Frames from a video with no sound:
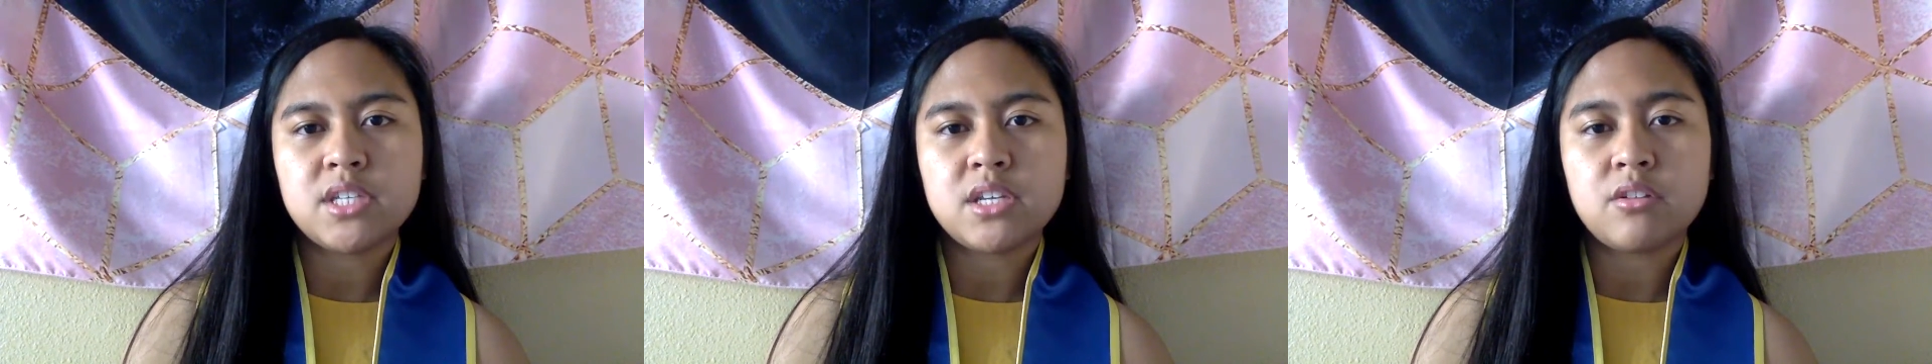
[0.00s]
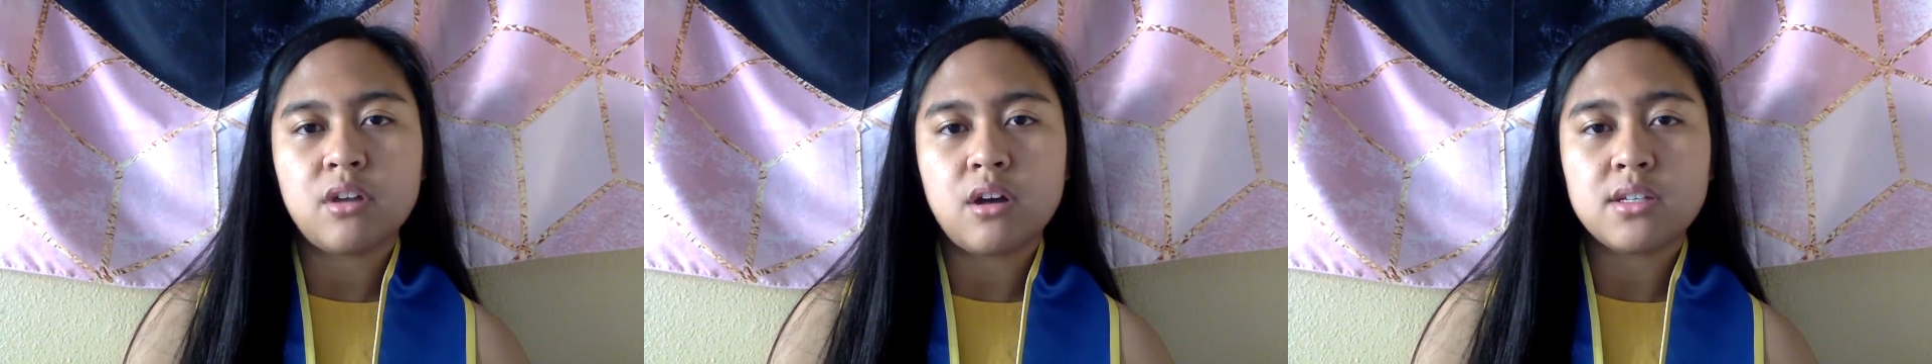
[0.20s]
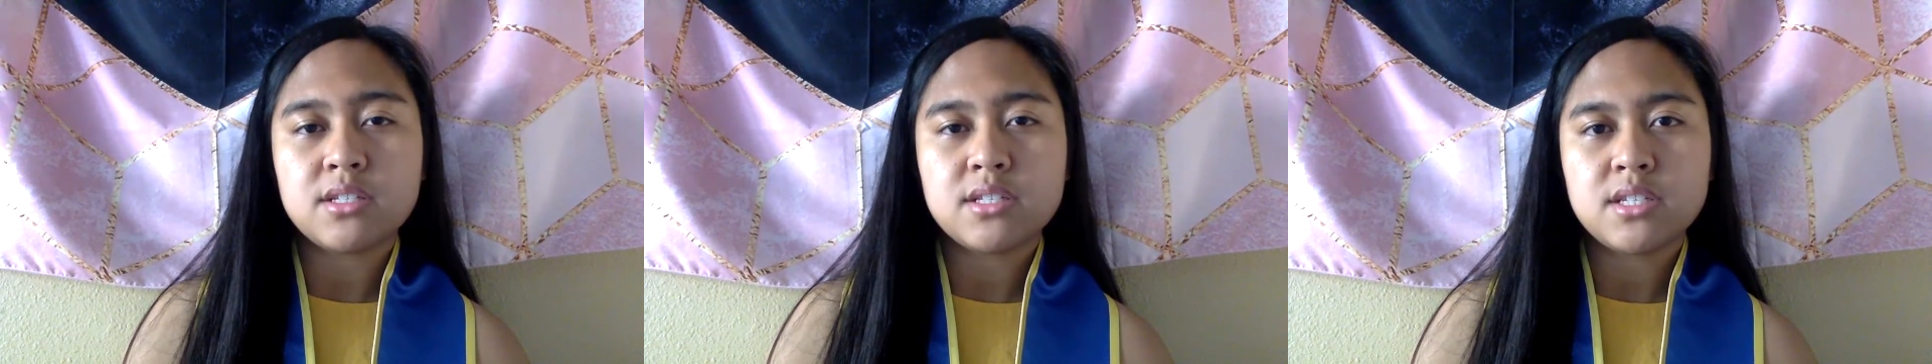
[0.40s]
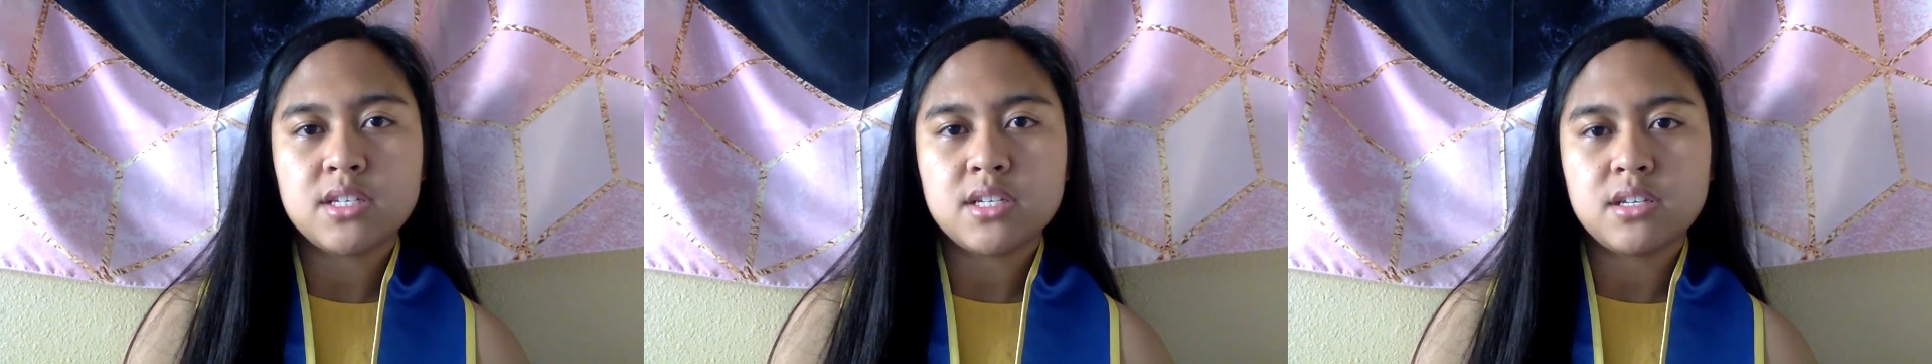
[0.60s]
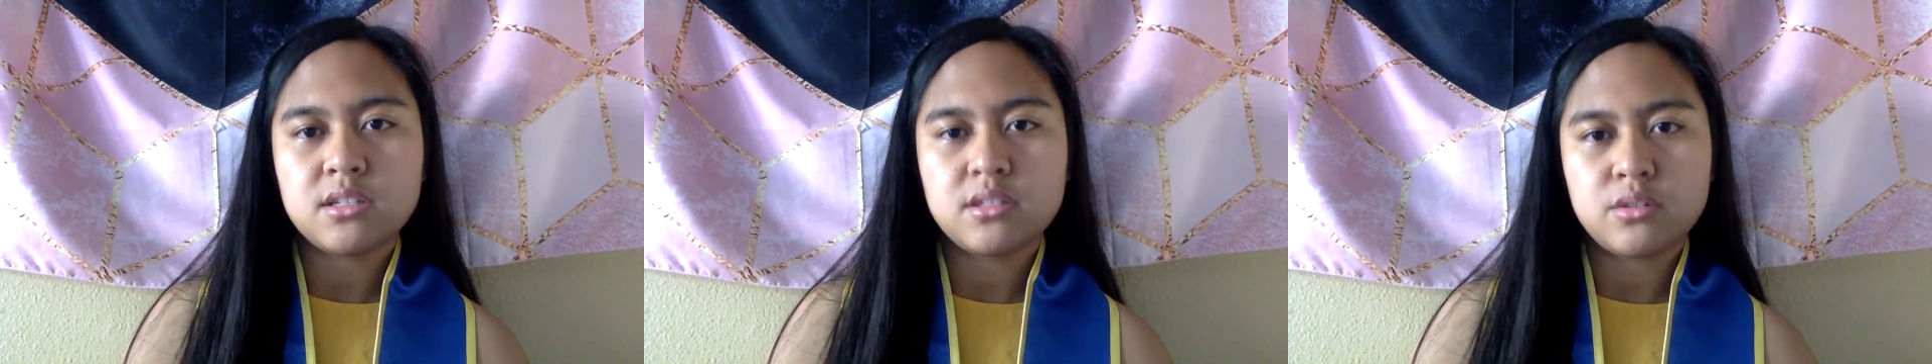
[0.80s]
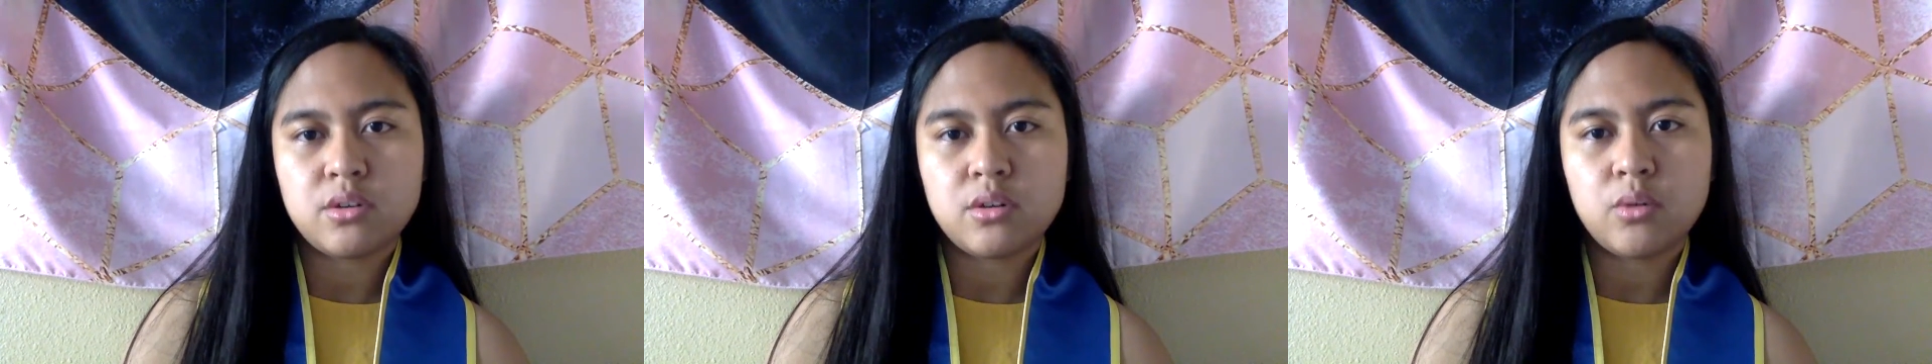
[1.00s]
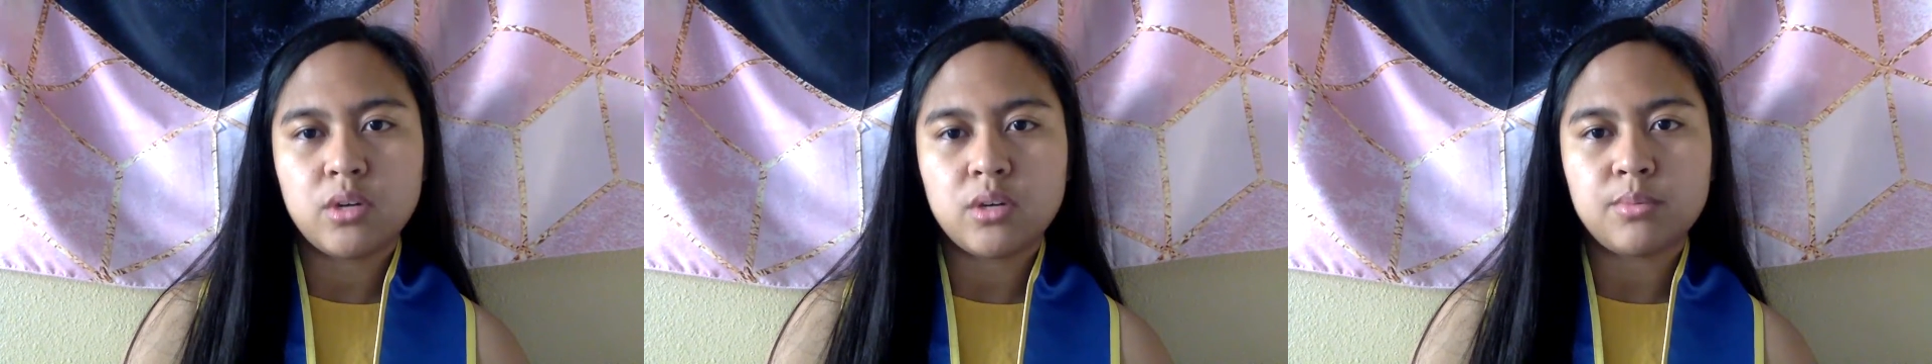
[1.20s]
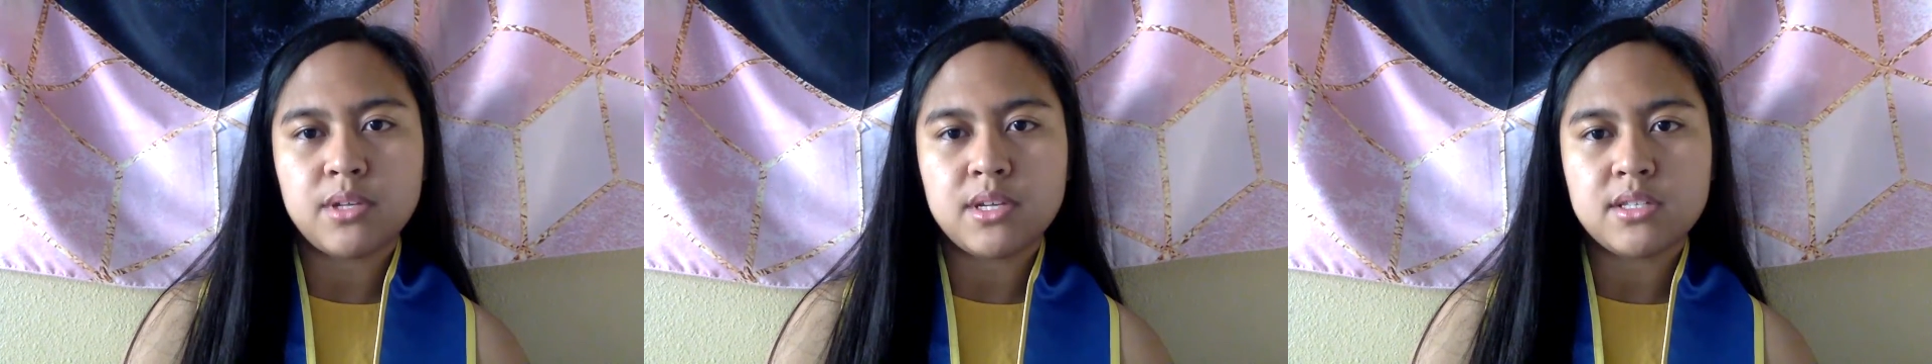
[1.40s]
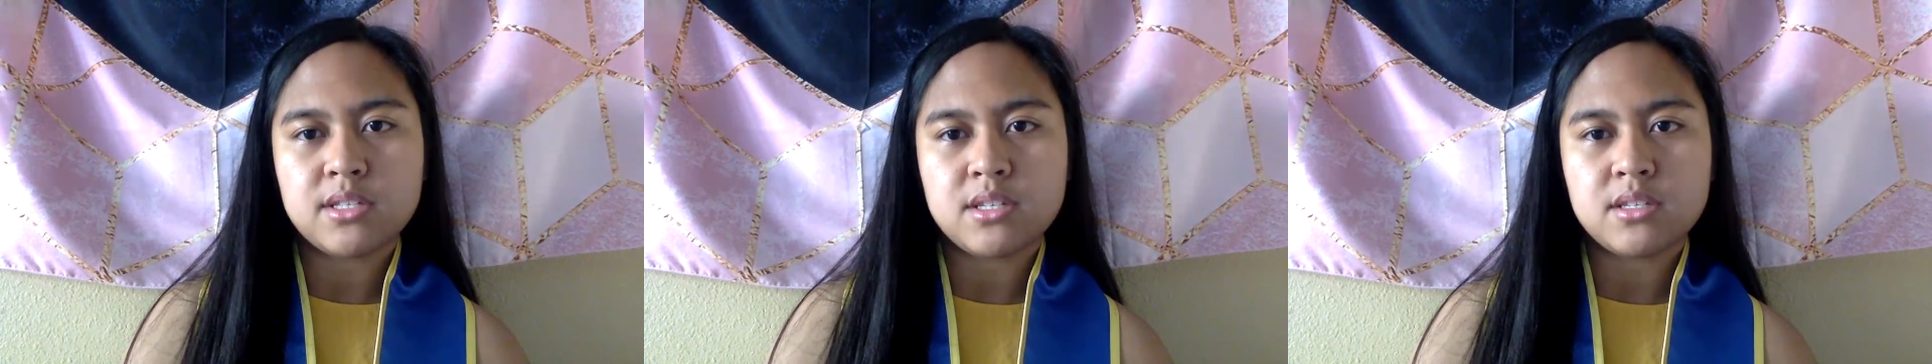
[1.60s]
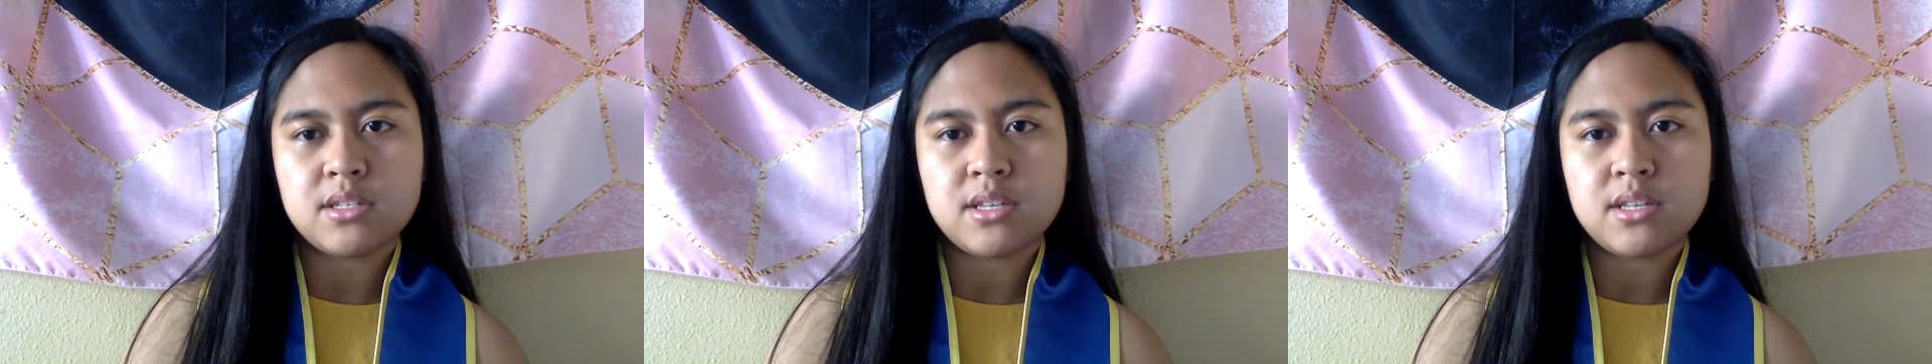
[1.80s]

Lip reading: generosity into our workplaces